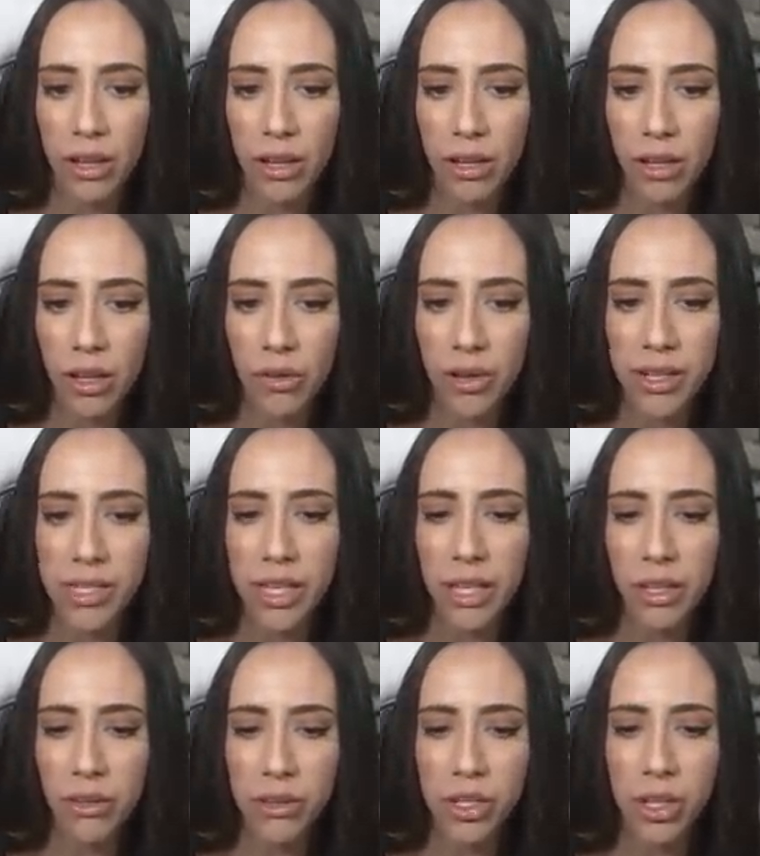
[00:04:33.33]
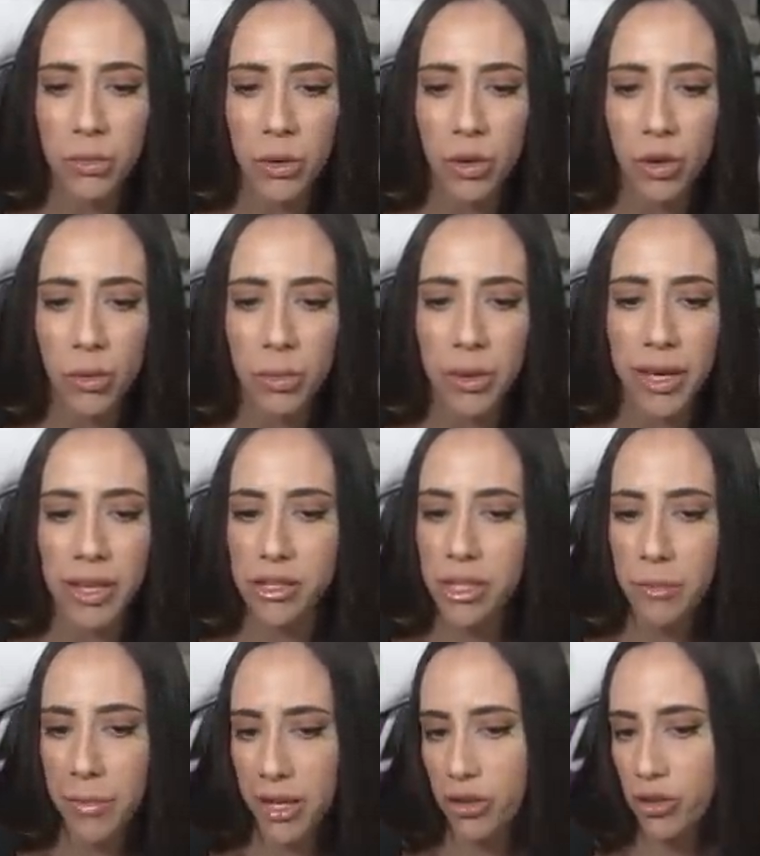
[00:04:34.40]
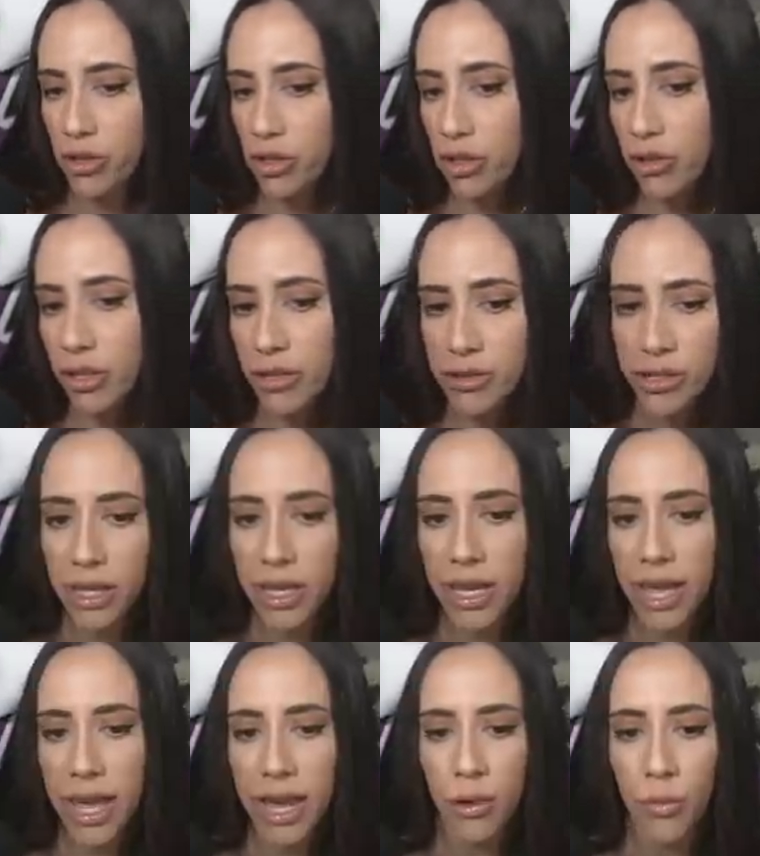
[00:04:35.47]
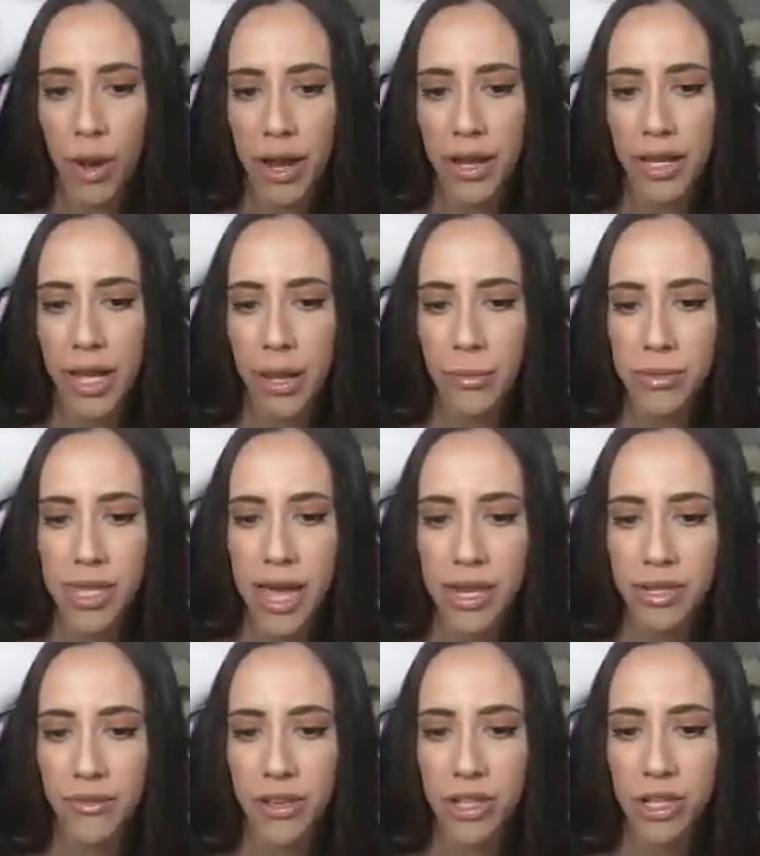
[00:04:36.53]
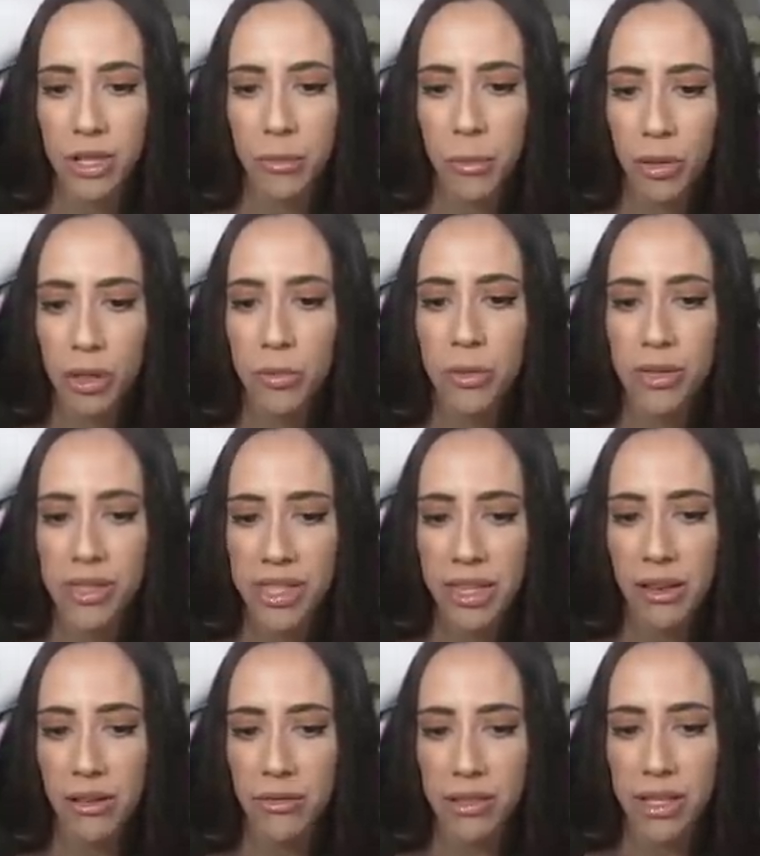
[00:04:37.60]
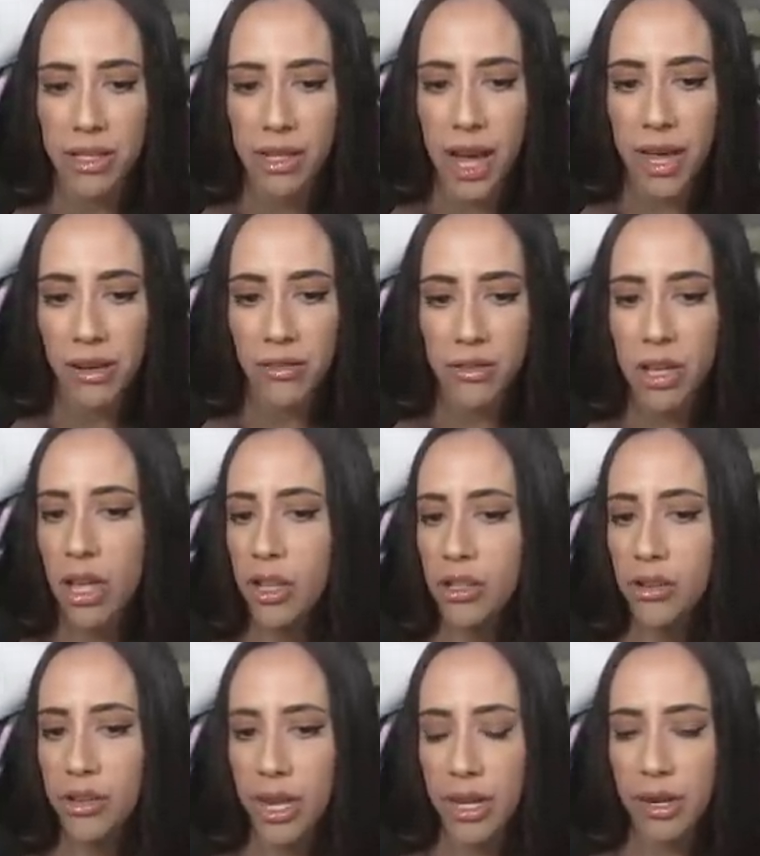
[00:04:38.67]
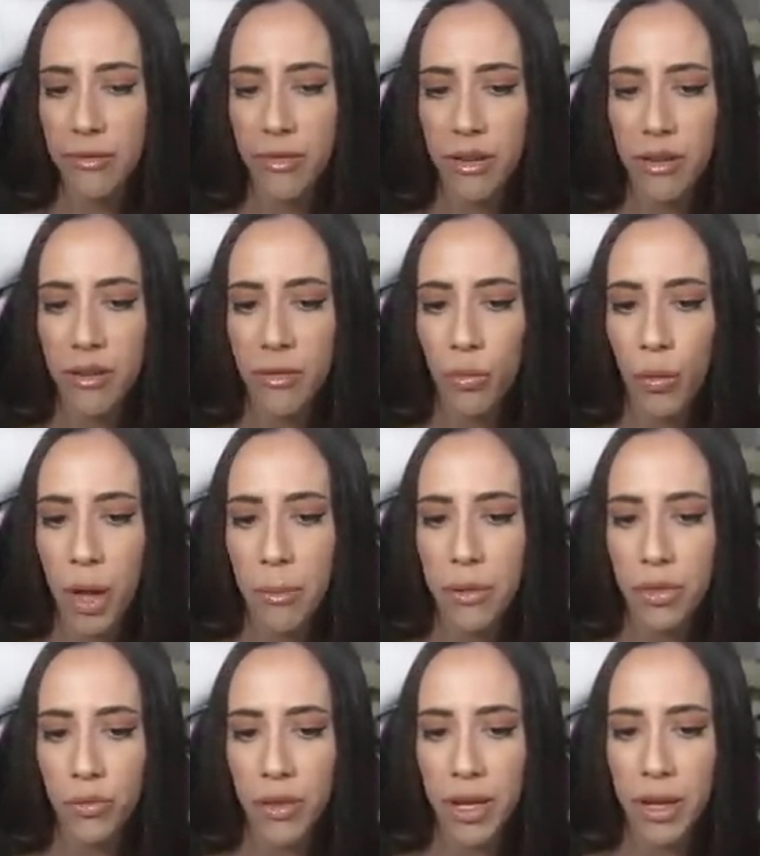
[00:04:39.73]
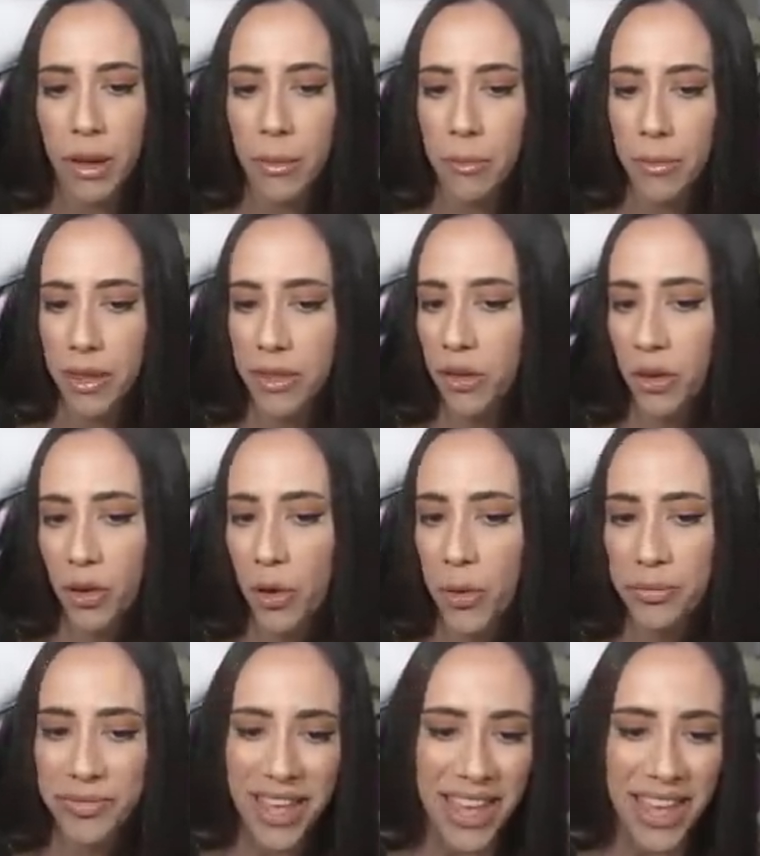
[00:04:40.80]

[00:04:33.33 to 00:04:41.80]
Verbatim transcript: Unity, YouTube, Google Play, to major studios, EA, Riot Games, Activision, multiple COD titles, to native Web3, Mythical.